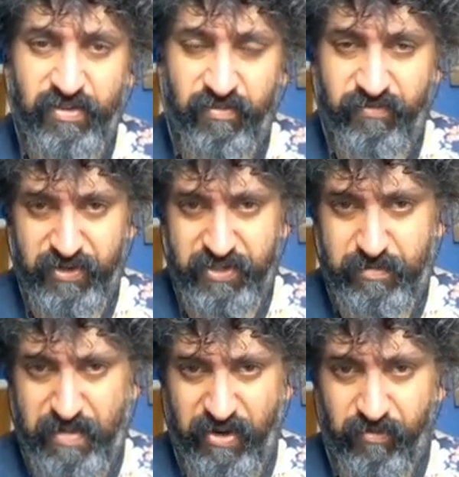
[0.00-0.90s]
the
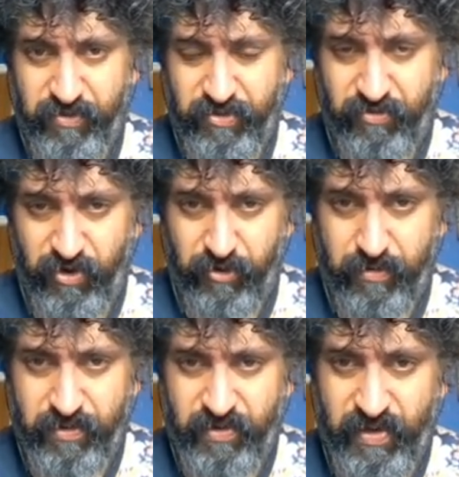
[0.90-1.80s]
first Battle for the
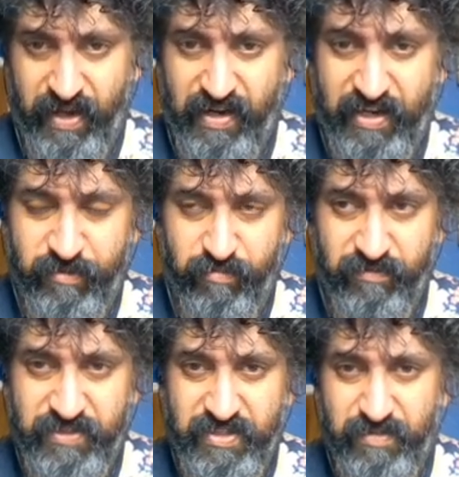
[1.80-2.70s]
Throne. And Clash of
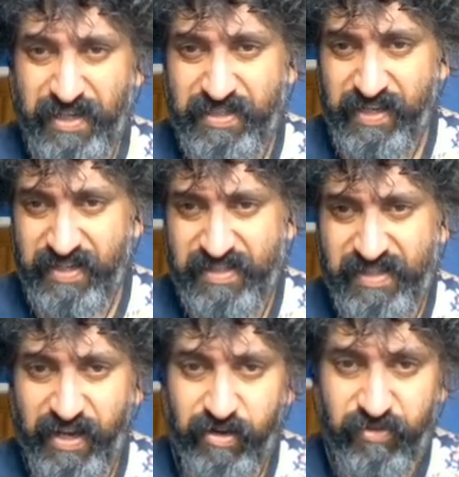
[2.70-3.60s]
Provinces is basically a
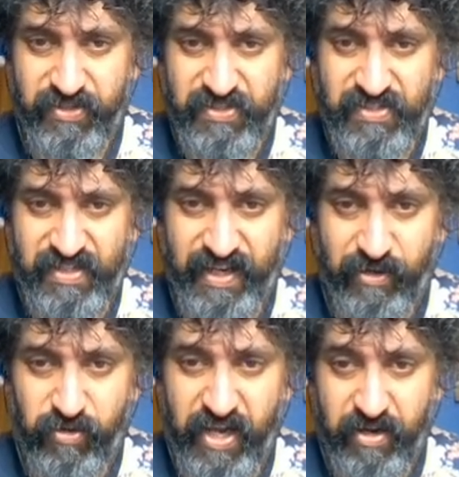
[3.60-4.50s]
state versus
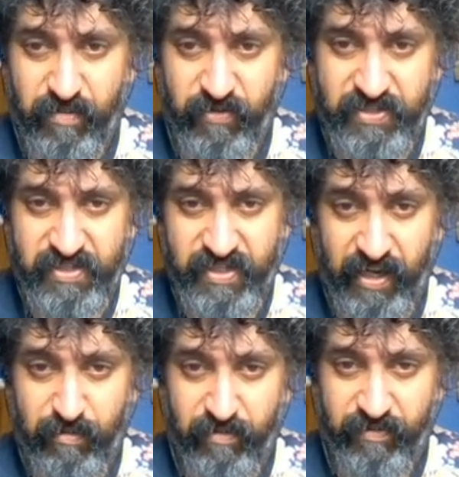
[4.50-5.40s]
state or kingdom versus
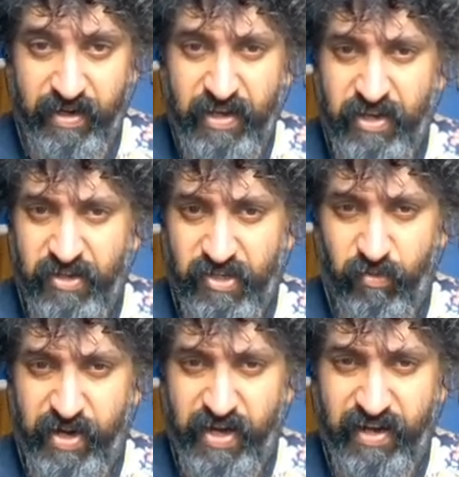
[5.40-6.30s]
kingdom event.
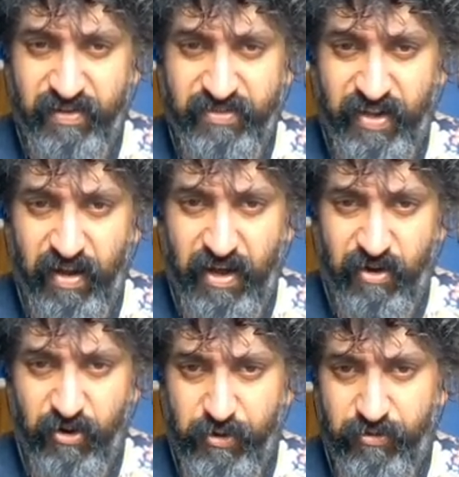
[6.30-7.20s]
So we need to settle
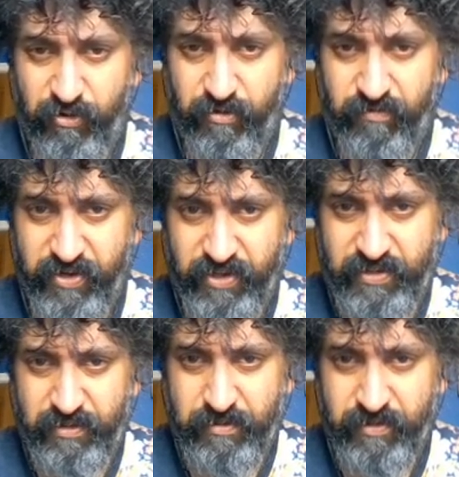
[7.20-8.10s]
our own throne
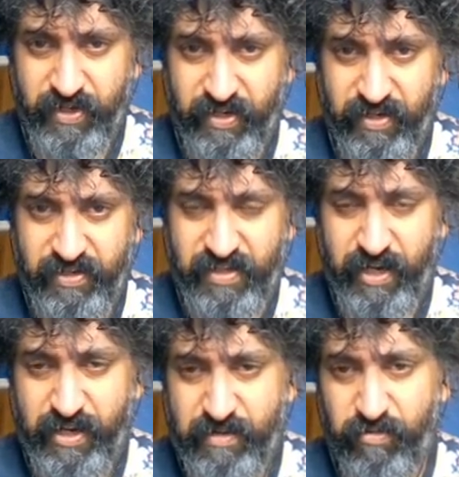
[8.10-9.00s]
first in this
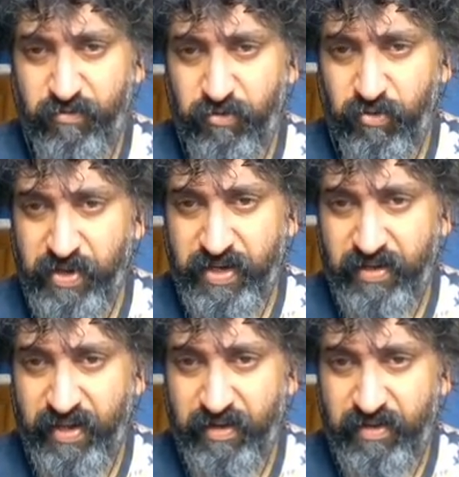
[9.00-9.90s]
state before we
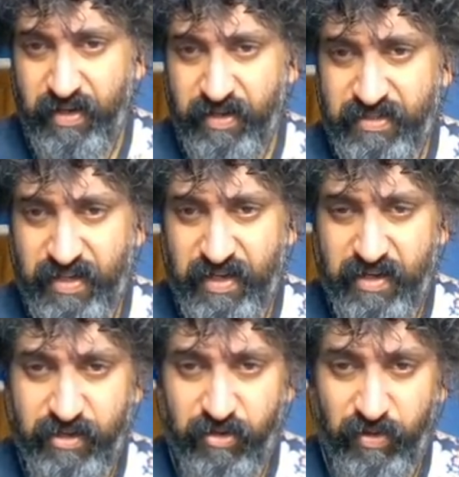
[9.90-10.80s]
can then uh, start
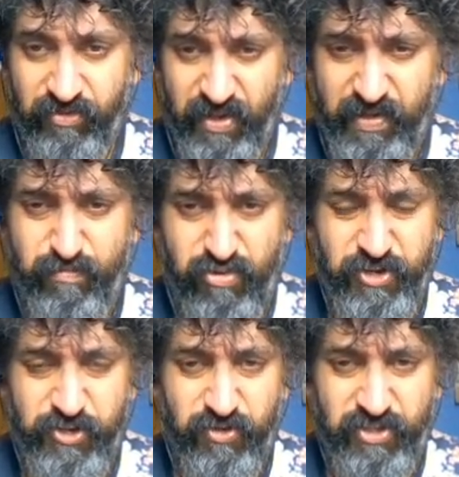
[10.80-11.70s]
arguing. So I'm
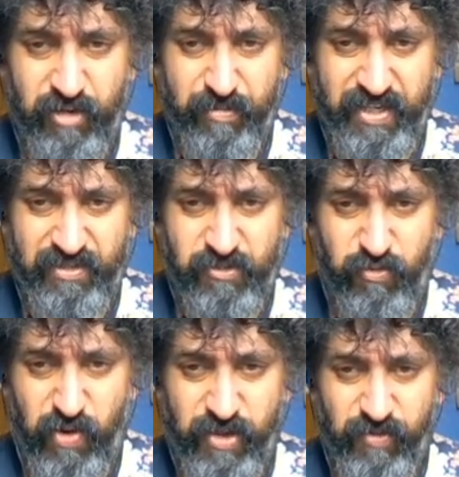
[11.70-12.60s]
pretty sure it's going to be
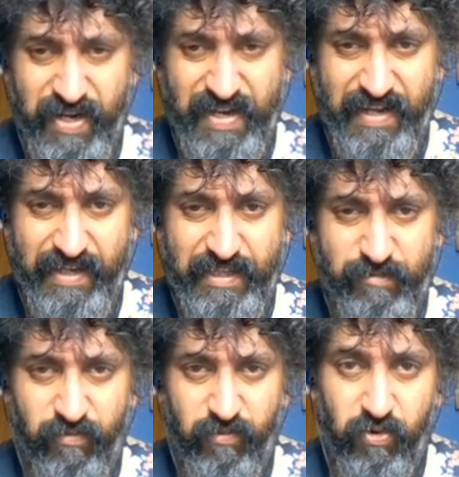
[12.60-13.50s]
21
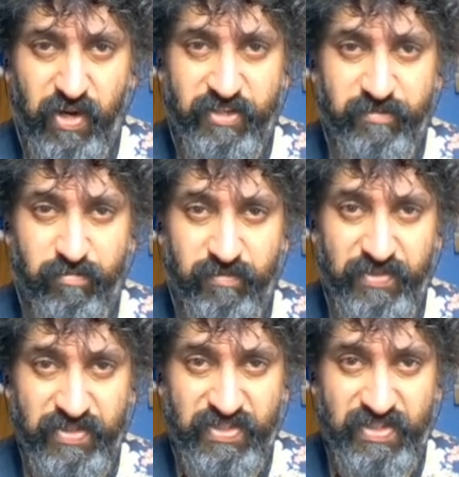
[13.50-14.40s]
days before Clash of
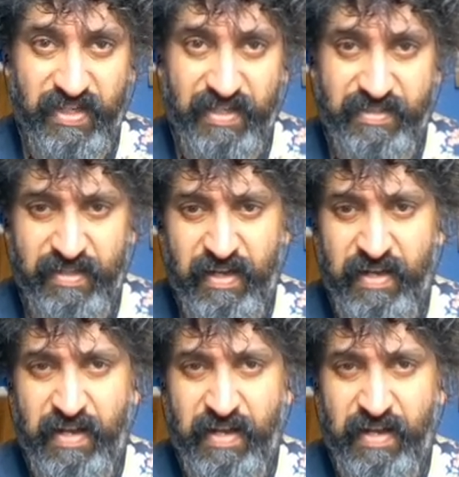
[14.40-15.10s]
Provinces starts.